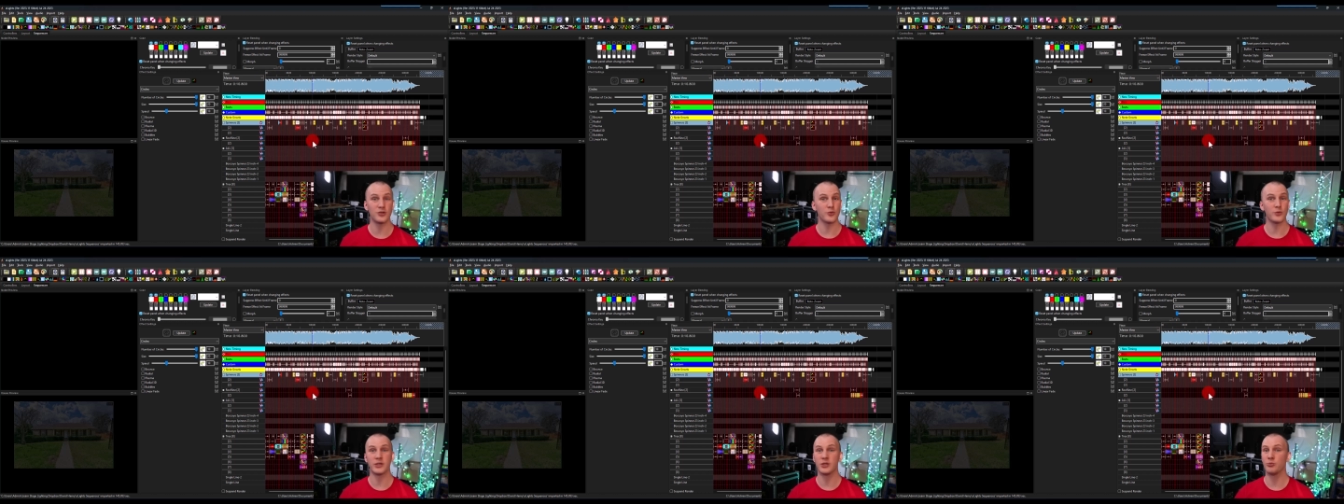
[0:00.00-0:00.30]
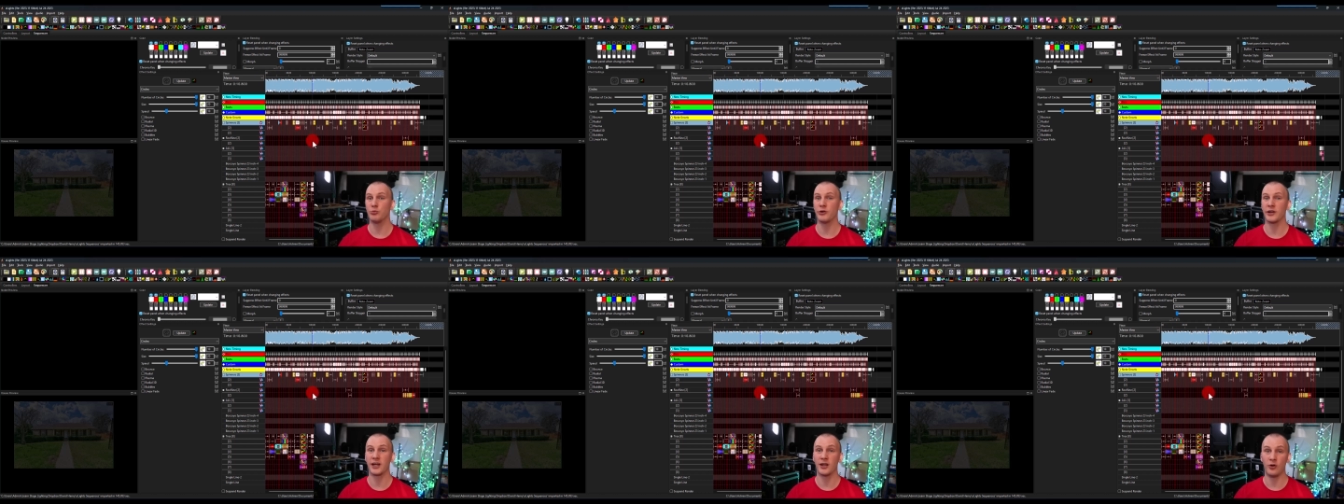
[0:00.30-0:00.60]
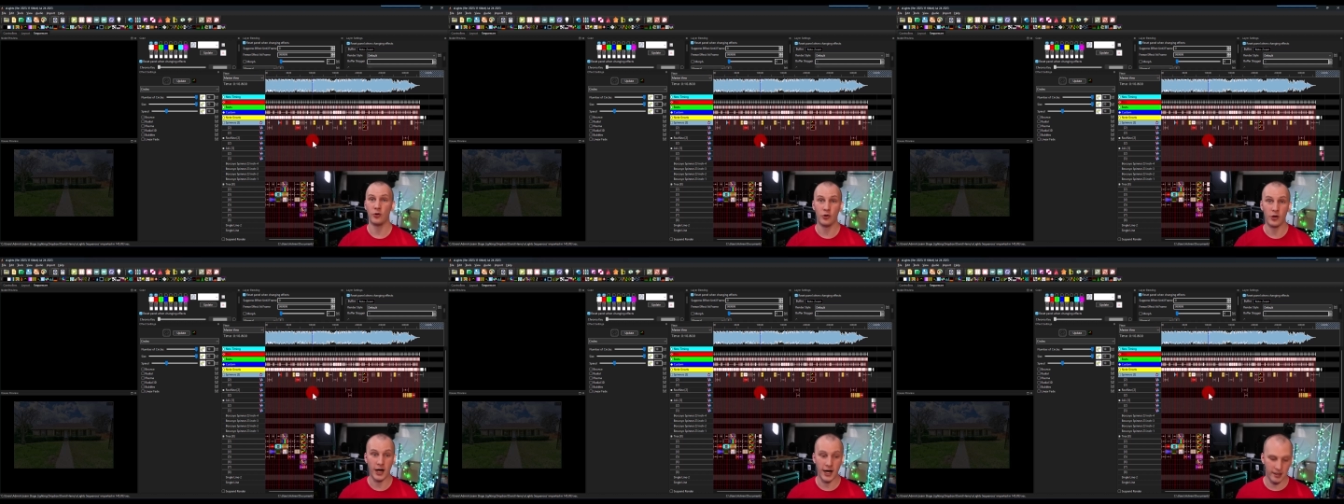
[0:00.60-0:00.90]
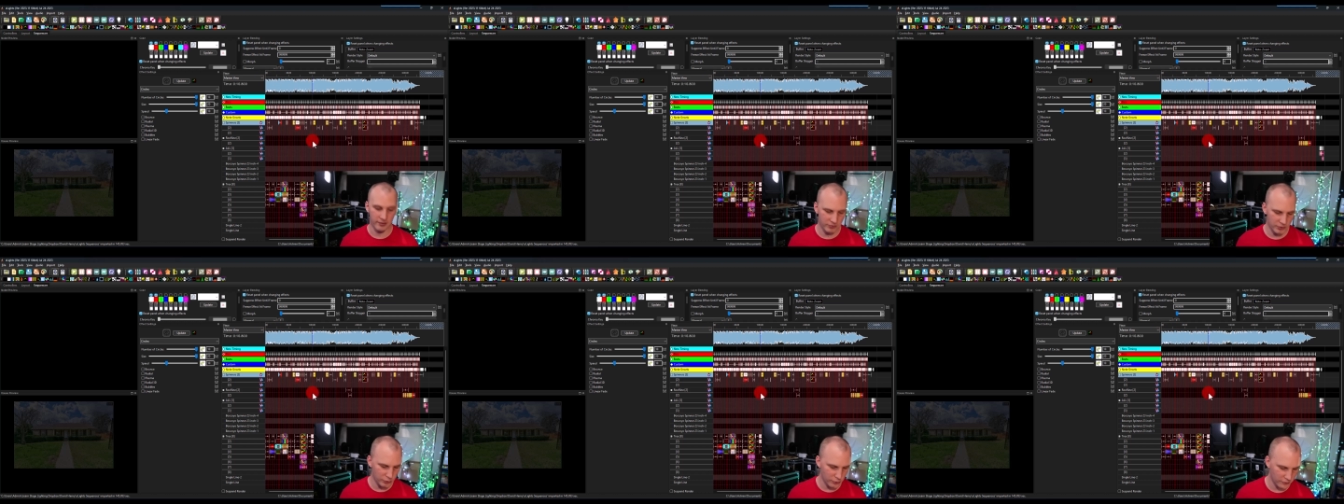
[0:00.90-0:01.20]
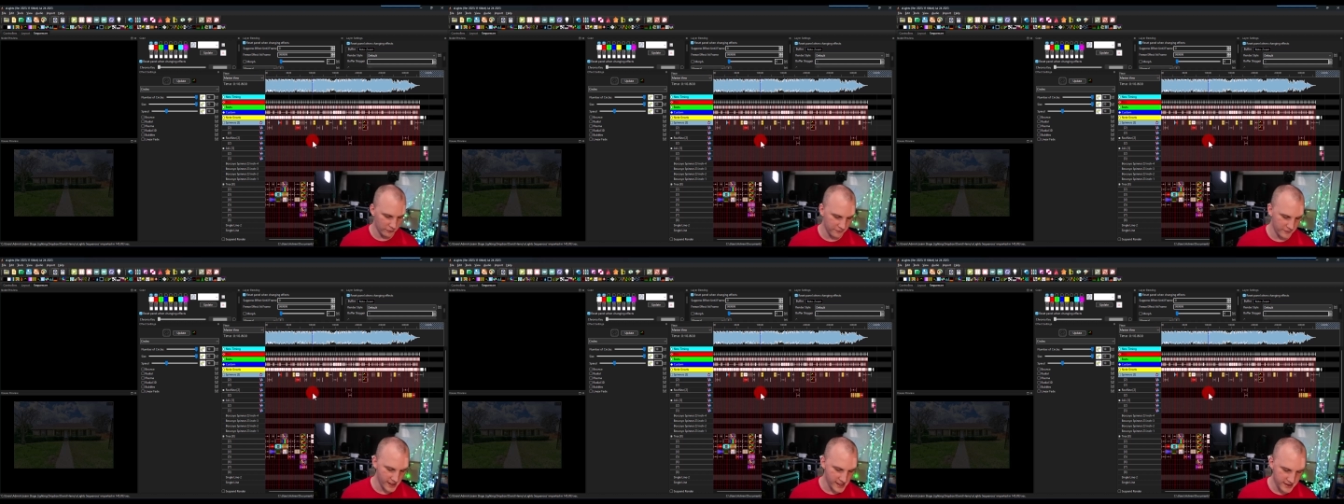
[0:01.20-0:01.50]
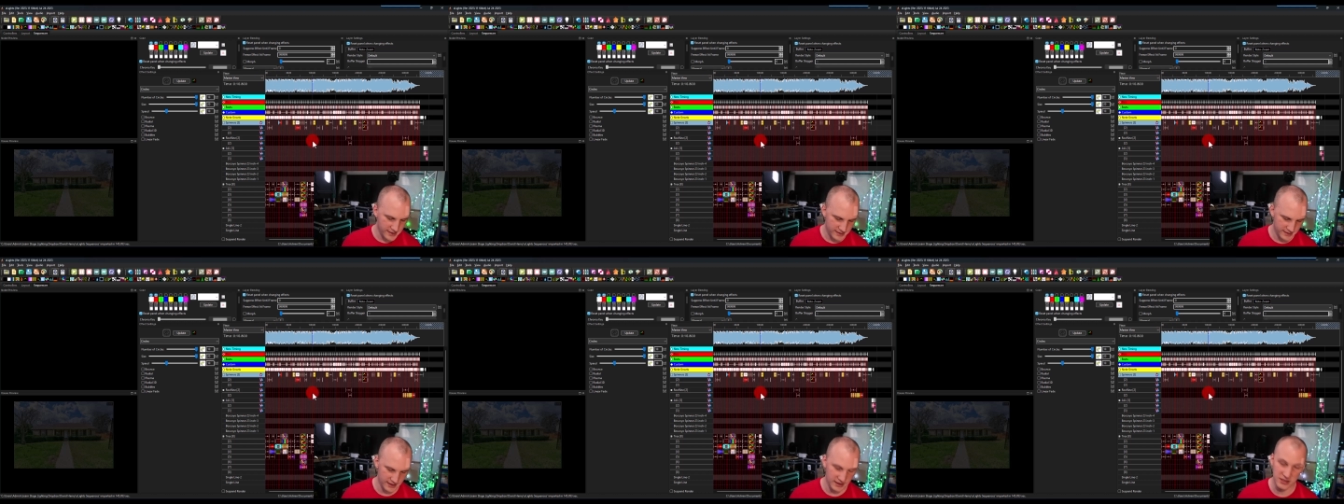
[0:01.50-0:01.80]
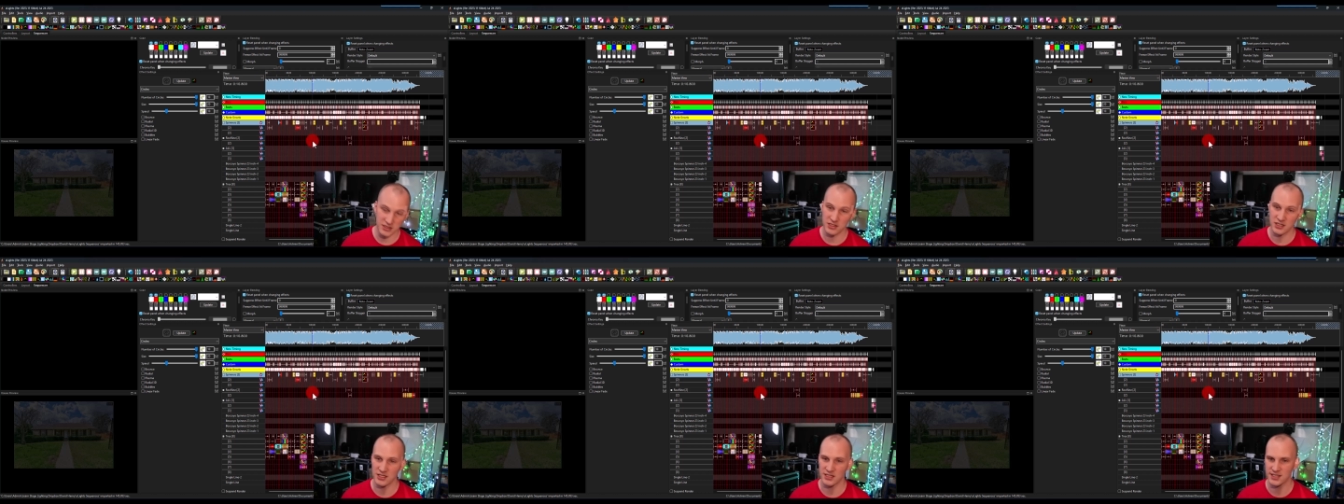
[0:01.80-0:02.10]
when you bring in a lot of new effects
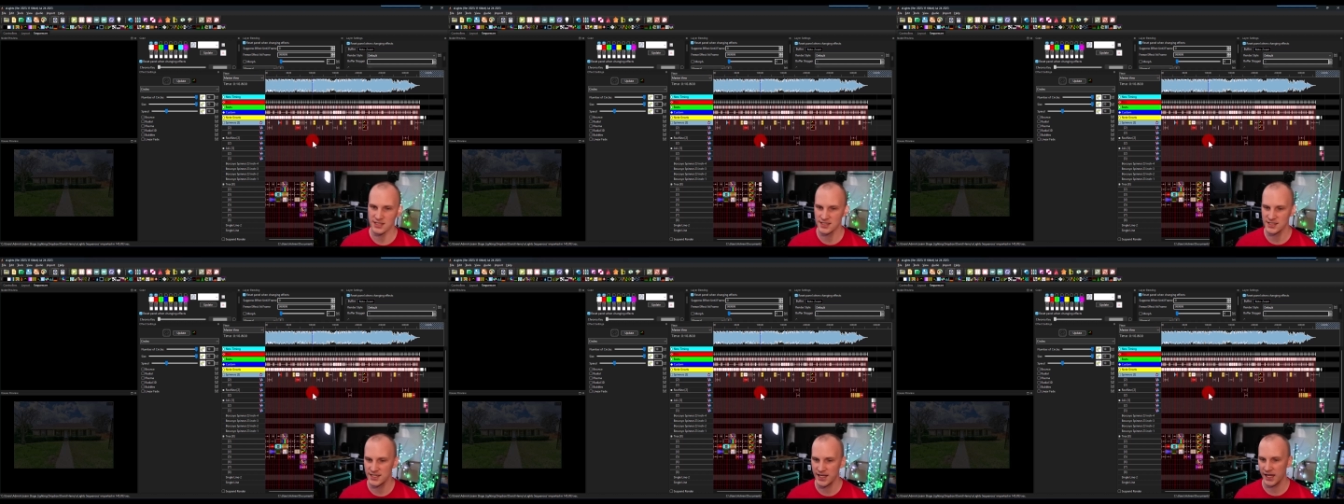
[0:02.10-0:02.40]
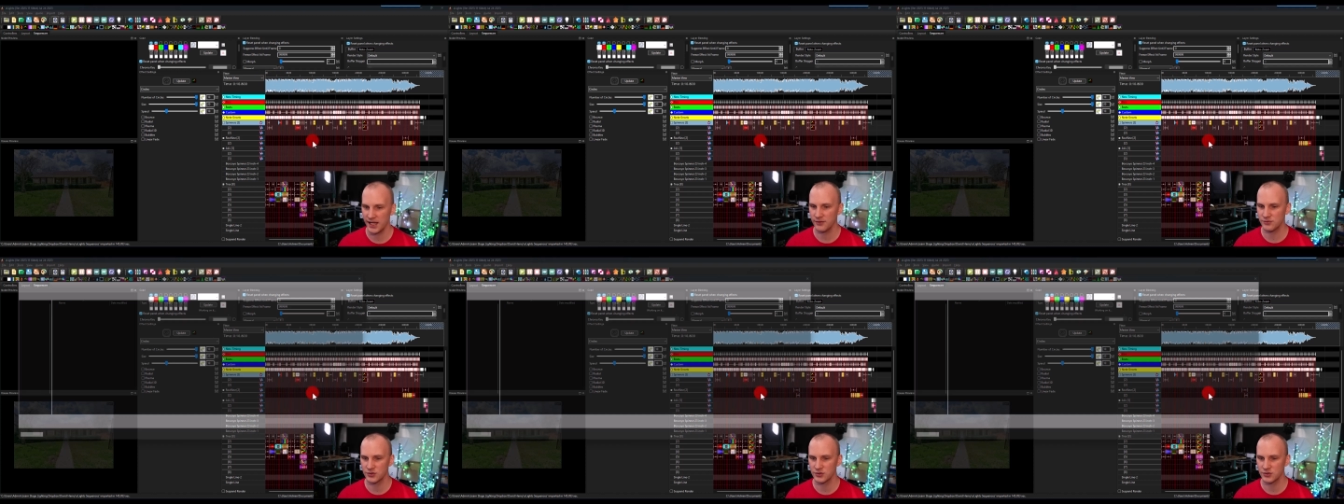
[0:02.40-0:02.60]
is just save.